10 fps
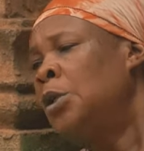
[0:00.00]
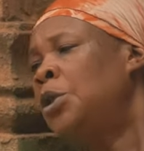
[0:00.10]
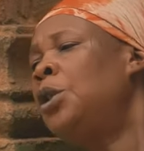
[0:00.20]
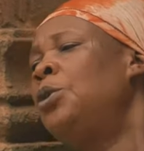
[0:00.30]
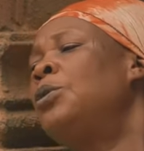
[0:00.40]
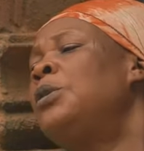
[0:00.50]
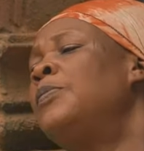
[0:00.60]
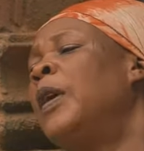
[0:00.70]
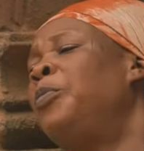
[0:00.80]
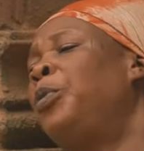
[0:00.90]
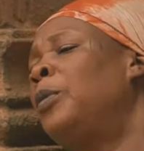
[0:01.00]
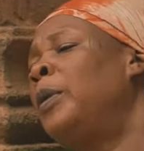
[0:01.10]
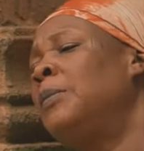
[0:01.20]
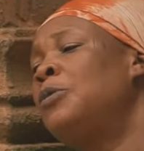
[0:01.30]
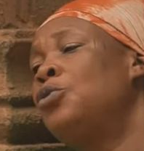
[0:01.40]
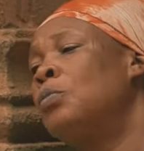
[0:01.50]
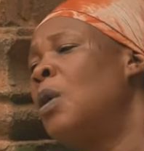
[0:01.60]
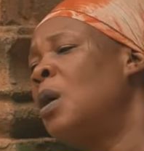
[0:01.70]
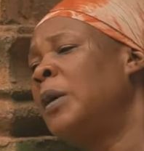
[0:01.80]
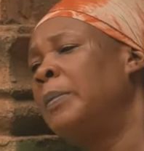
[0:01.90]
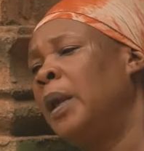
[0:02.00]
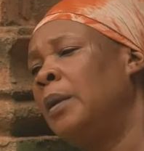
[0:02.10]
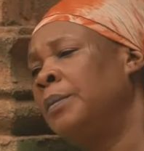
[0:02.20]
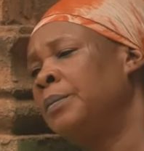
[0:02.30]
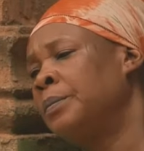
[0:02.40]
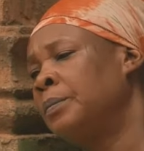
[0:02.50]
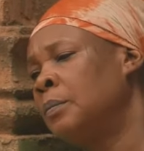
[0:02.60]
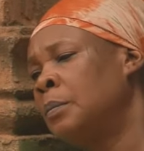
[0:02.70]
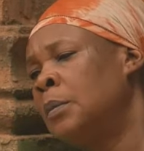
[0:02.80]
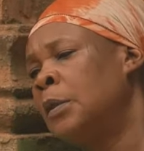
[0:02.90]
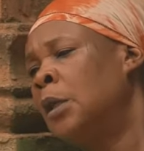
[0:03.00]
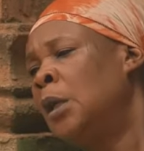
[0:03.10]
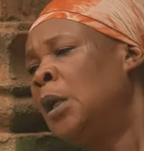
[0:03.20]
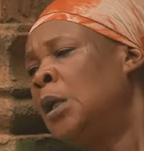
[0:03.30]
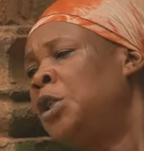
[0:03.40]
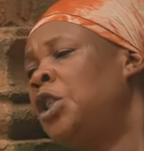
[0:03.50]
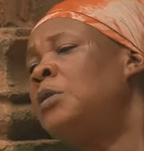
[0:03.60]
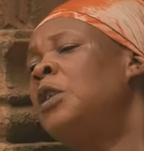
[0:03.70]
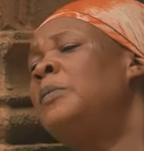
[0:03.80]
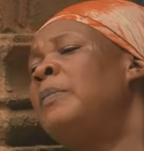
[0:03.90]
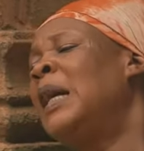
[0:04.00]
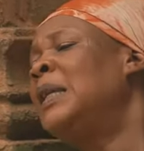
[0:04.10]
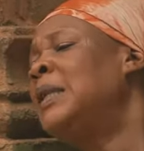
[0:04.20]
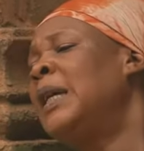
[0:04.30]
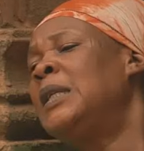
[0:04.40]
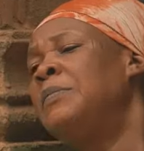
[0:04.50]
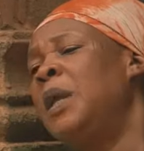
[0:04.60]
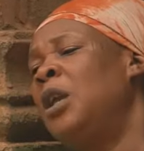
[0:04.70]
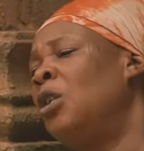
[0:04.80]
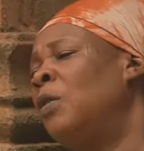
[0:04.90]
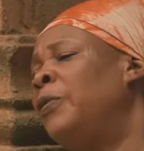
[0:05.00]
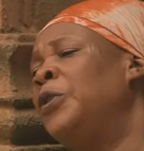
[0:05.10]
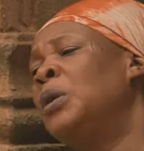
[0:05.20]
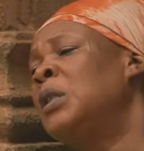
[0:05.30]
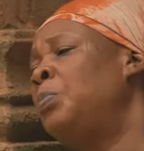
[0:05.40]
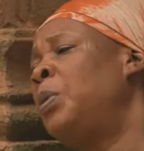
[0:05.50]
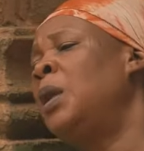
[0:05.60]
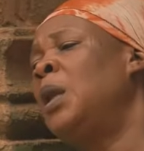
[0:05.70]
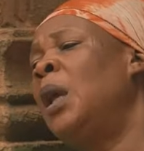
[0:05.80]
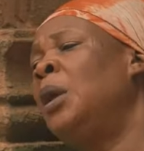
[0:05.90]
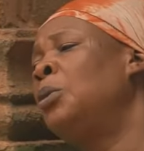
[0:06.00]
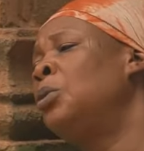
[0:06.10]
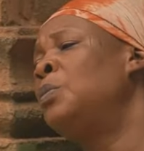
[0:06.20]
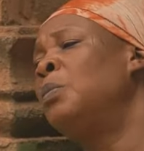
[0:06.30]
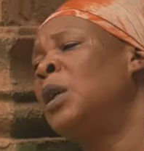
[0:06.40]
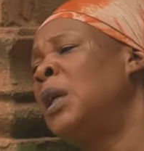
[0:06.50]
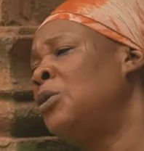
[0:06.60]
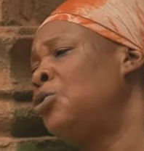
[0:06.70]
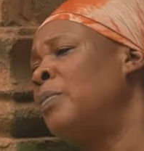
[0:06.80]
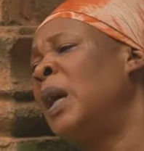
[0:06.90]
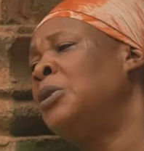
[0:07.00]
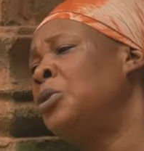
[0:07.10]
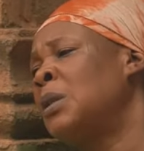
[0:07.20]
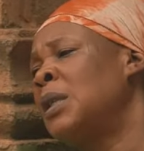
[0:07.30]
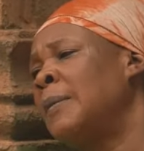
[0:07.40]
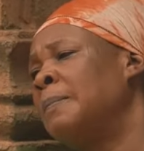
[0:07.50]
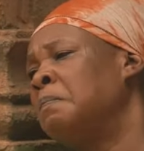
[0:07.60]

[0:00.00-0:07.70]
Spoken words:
She used my problem to mock me. She reminded me of not being a good mother to my daughter.